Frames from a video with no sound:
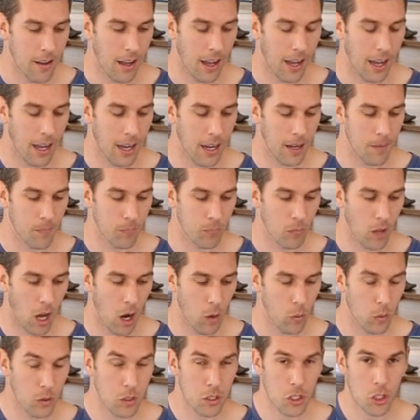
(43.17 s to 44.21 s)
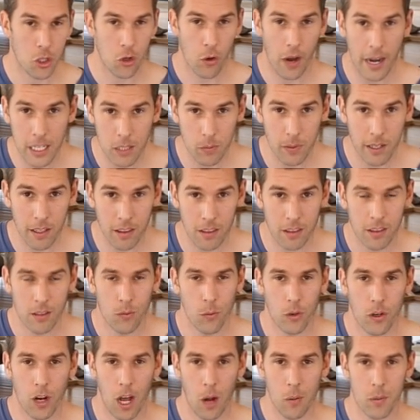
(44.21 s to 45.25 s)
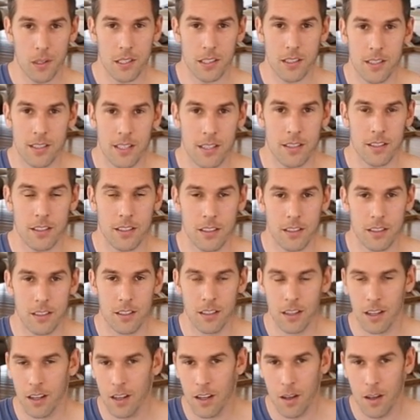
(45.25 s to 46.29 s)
I was trained with when I was an assistant